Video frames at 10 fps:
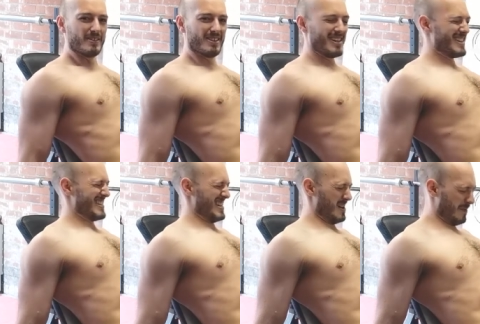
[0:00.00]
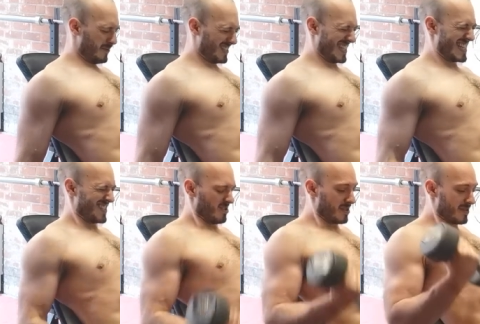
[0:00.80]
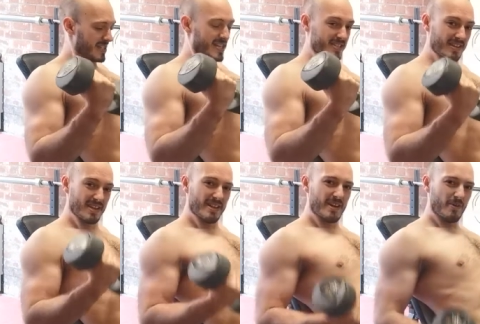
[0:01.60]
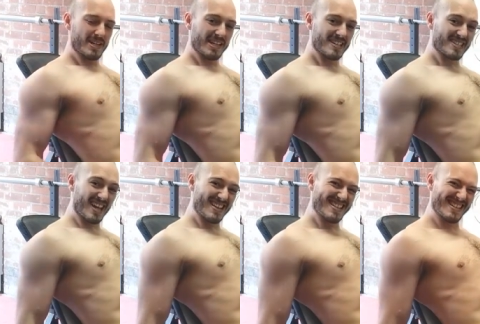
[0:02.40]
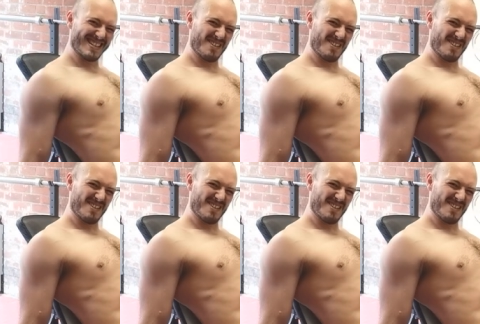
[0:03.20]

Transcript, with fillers: Oh, 14. You'll notice when I get tired,